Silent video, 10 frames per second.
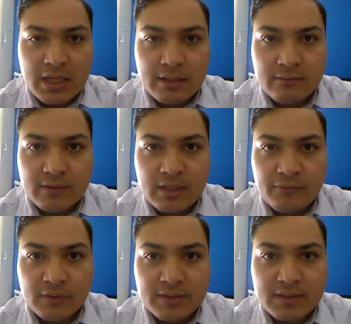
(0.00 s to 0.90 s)
And then
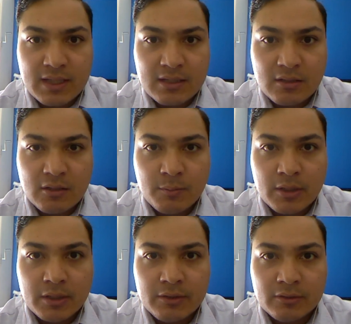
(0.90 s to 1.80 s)
for the second goal
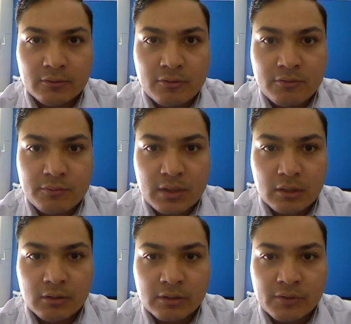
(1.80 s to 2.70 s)
by
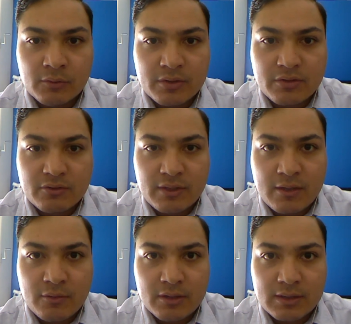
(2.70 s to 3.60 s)
Daroon, a lot of it was
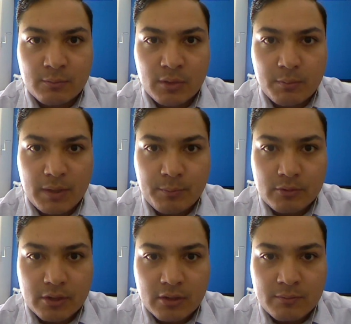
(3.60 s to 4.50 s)
great work done by
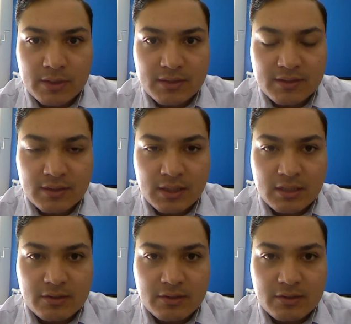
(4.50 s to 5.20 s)
Papu Gomez.